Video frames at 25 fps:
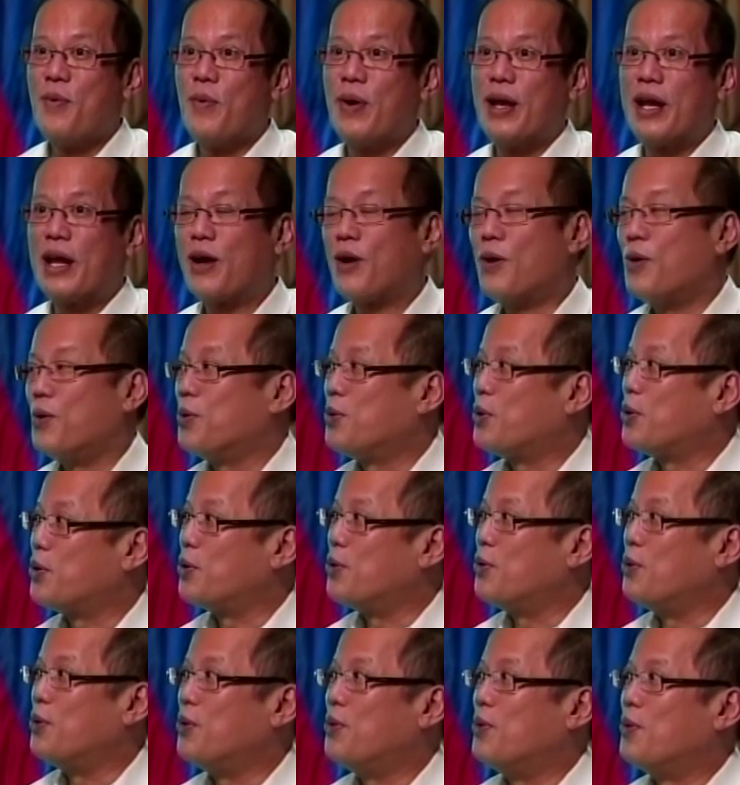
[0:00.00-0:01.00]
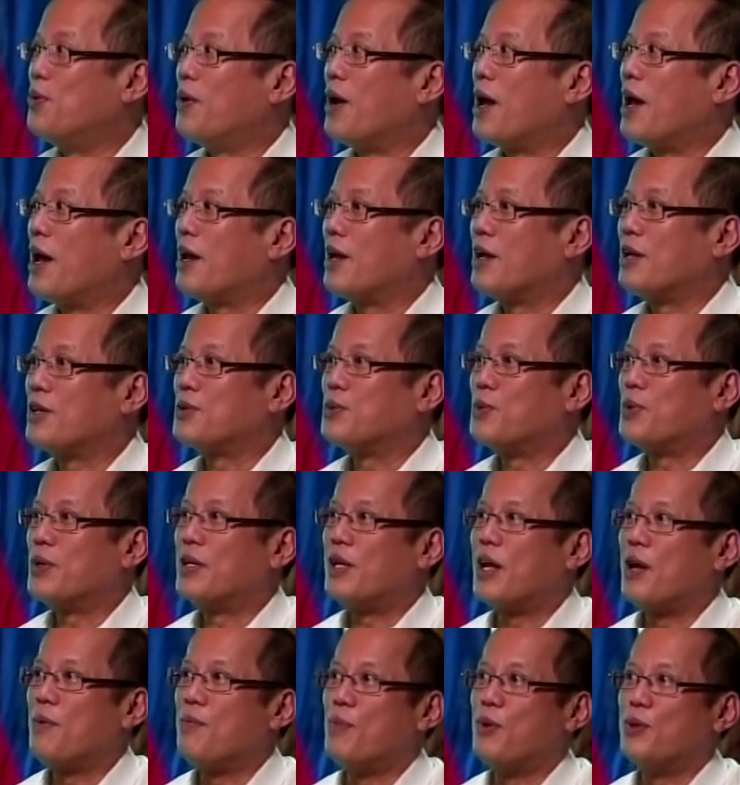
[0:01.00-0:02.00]
When I go through areas
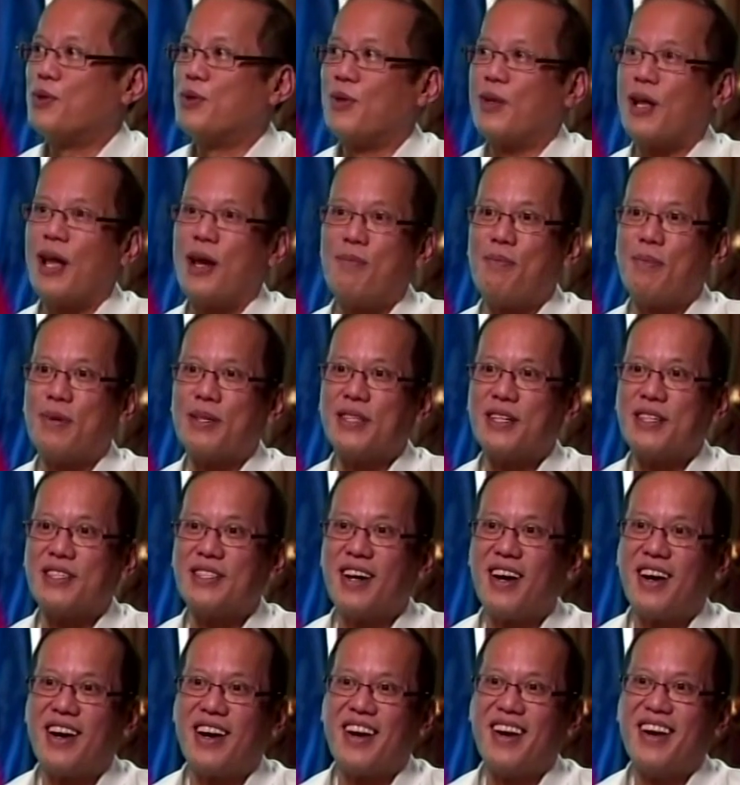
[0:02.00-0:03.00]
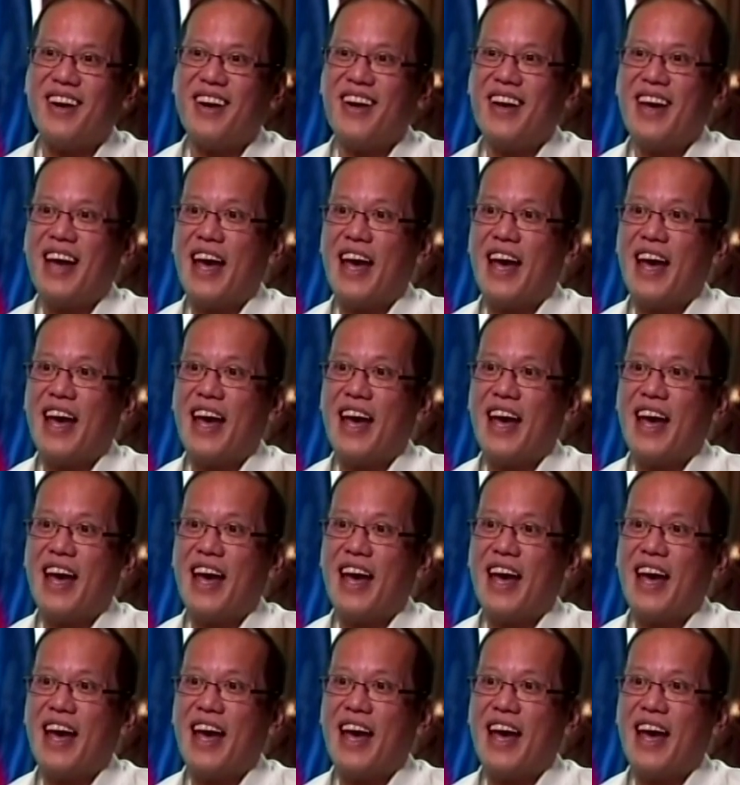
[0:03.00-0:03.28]
where most of the embassies are,